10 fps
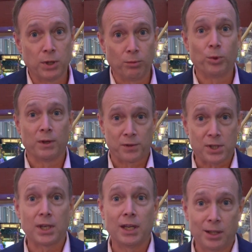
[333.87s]
and we've
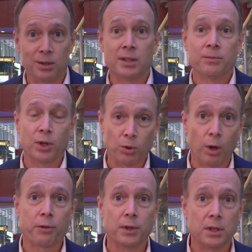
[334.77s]
seen the
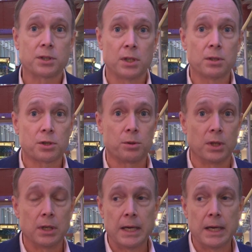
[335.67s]
growth in this industry,